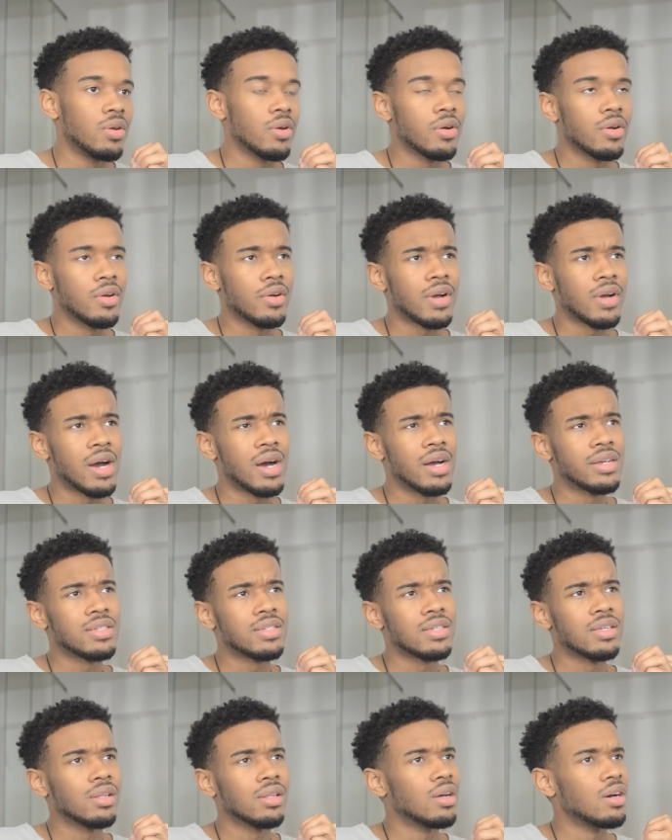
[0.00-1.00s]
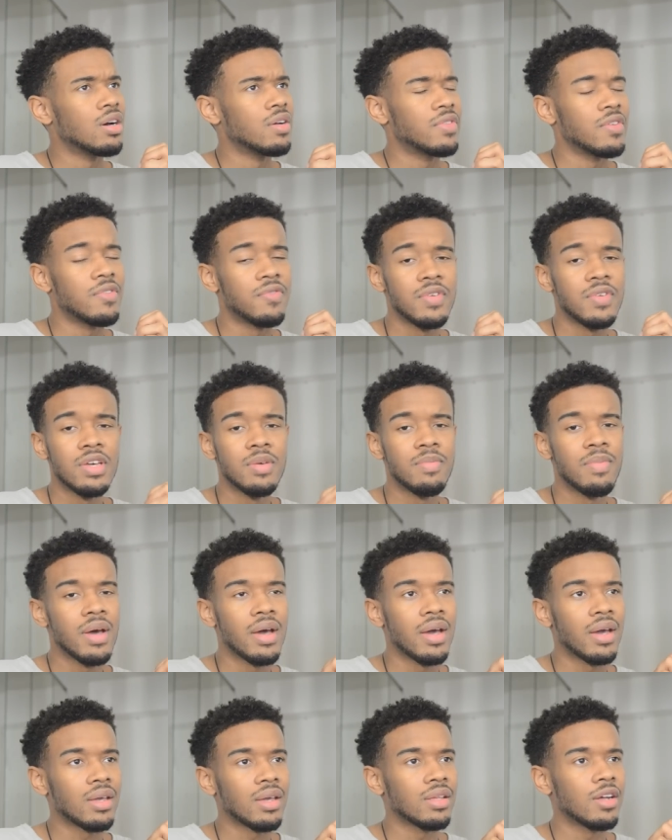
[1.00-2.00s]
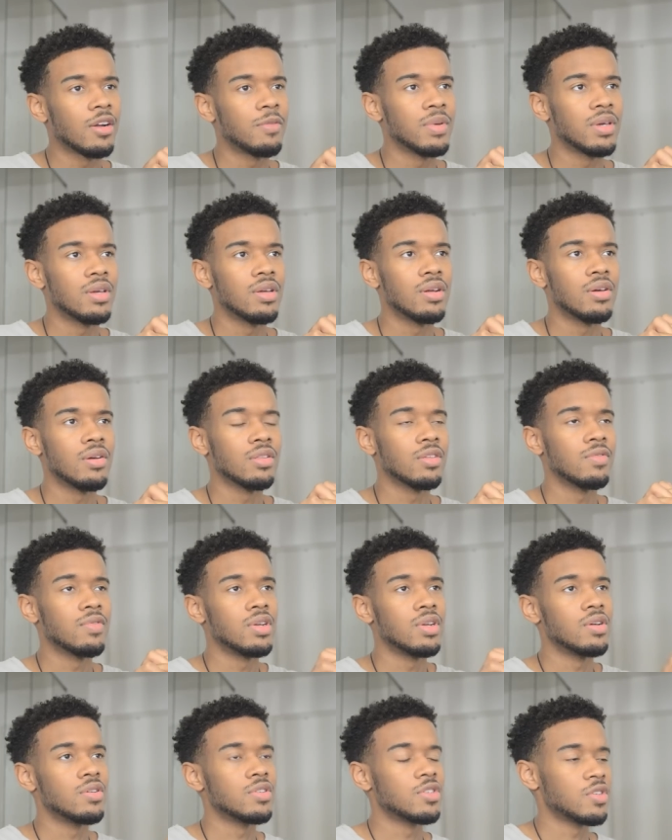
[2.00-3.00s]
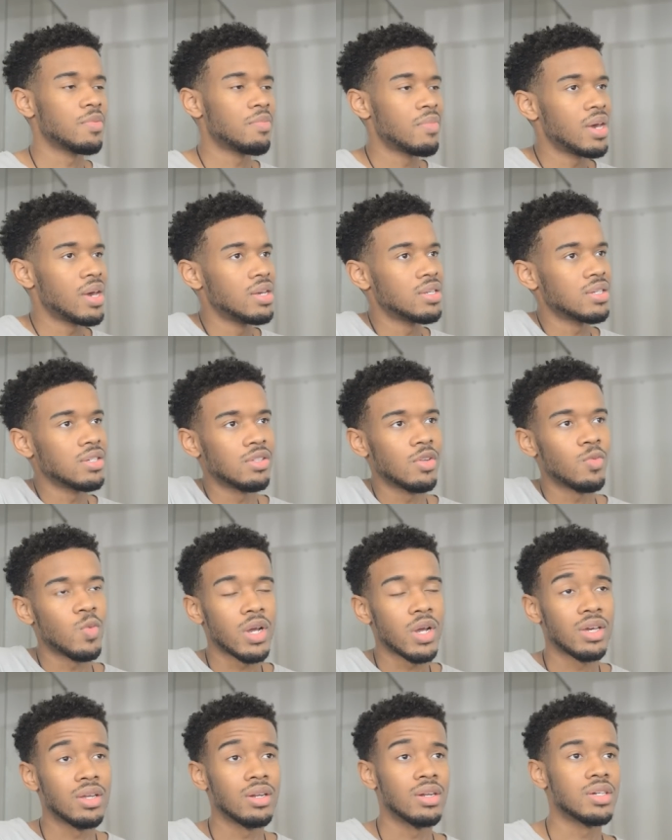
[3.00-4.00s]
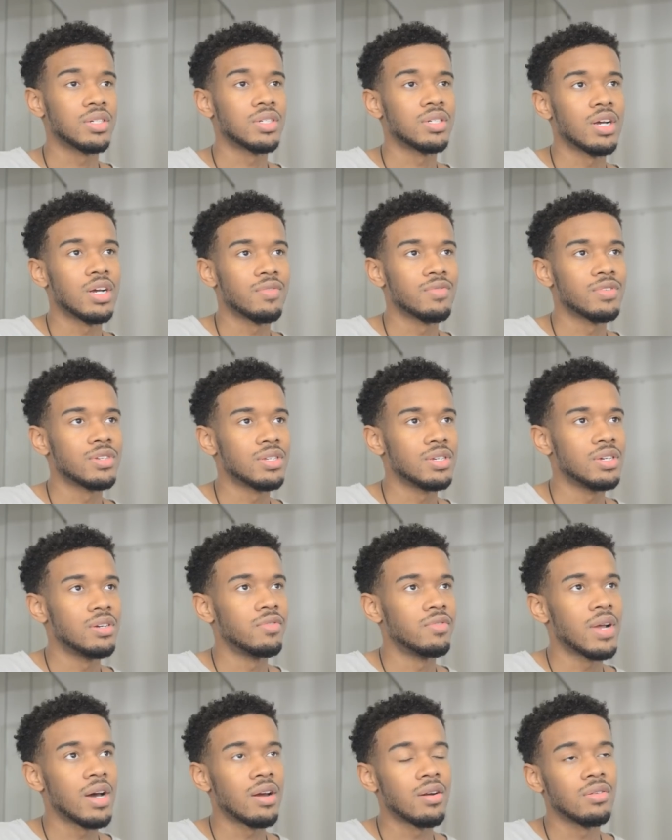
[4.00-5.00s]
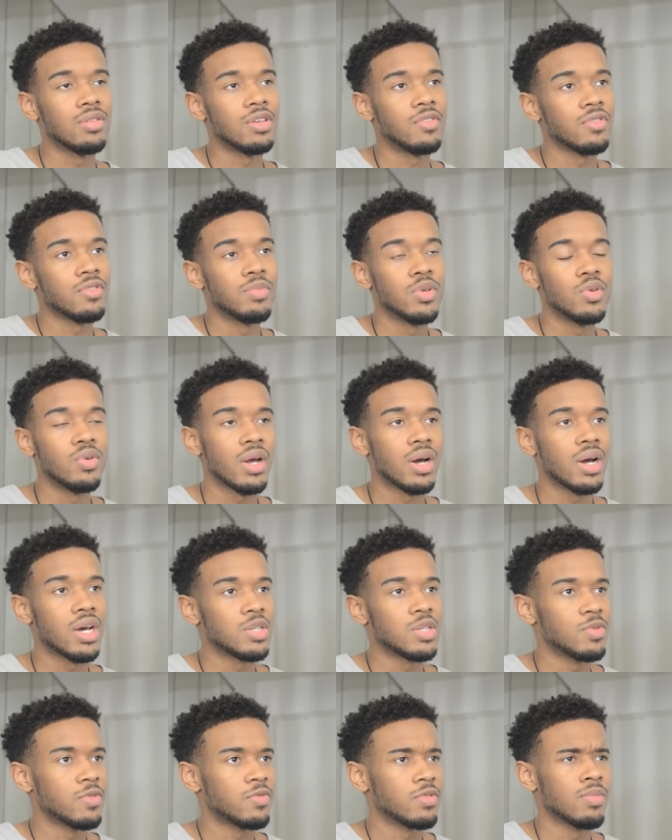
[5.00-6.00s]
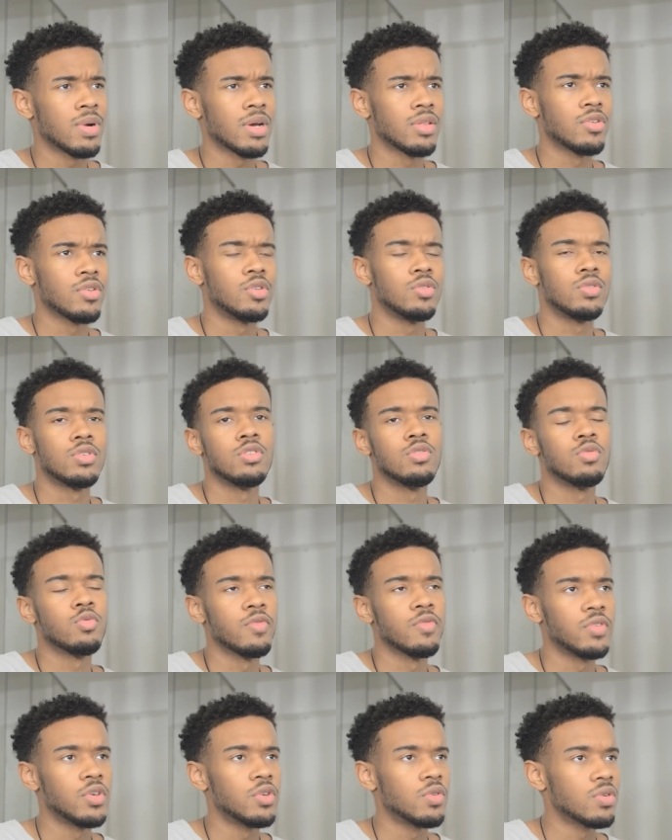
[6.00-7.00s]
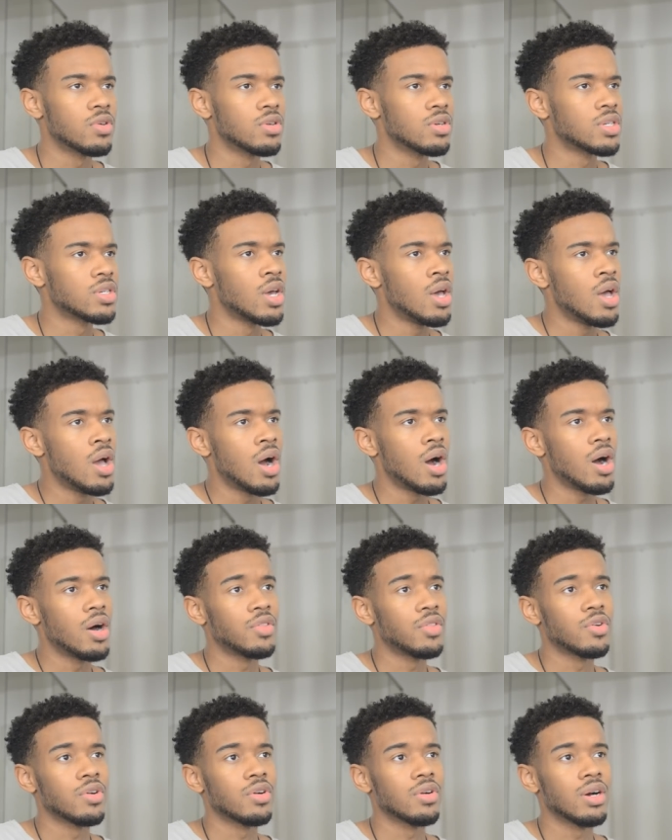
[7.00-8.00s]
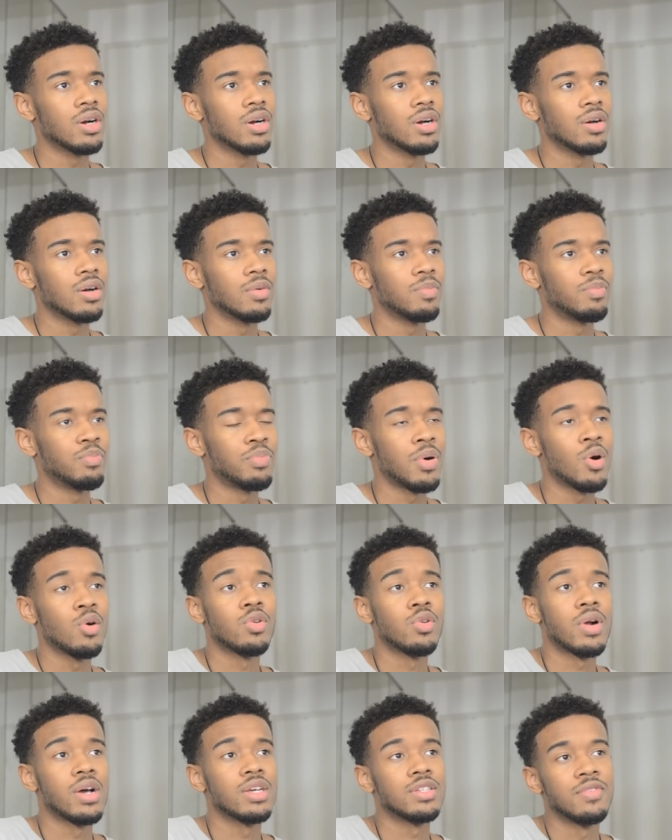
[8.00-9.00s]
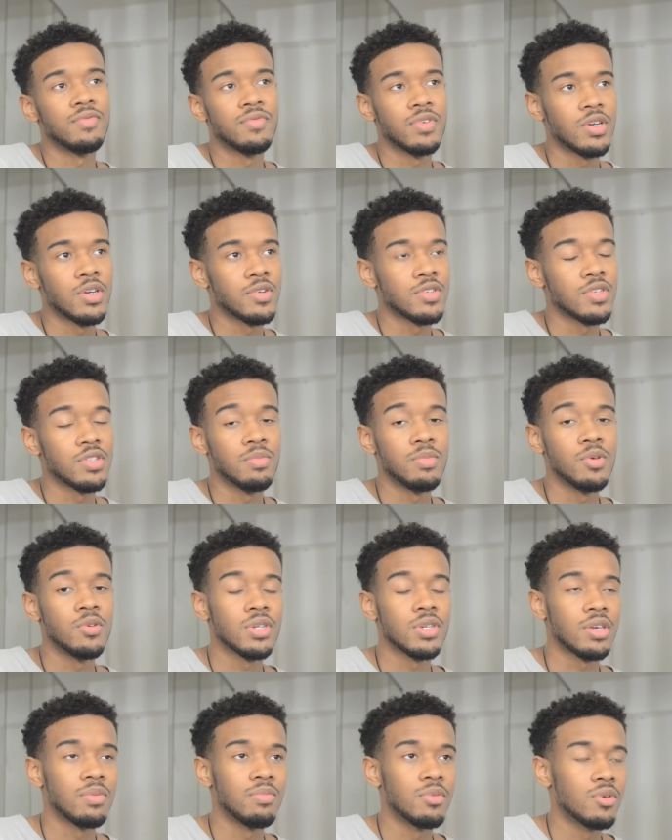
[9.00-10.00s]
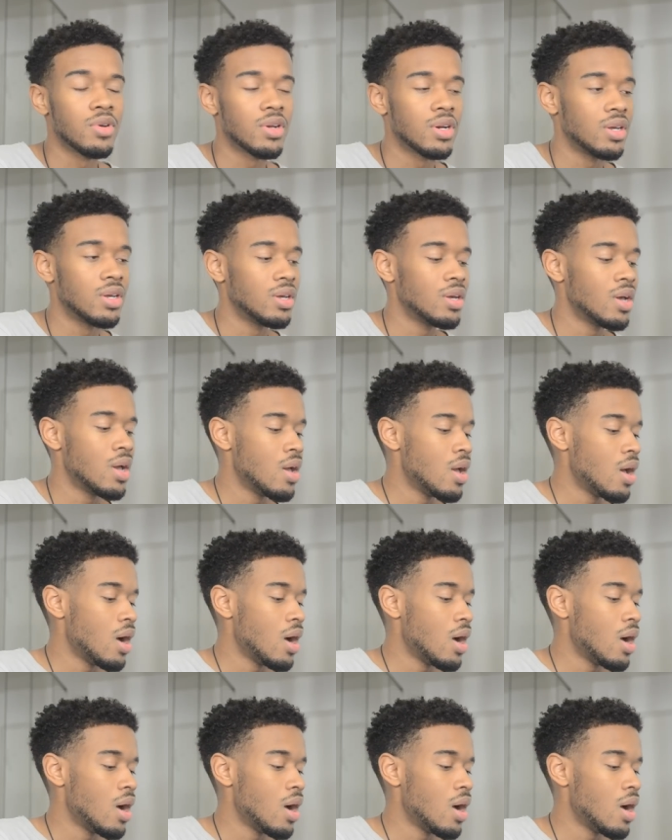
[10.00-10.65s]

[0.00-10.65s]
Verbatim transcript: your, your constant love, the feedback that I've been getting on the videos is amazing. The recognition I've received not only from you guys, but from other YouTube reviewers, other uh, polarizing figures in the music community,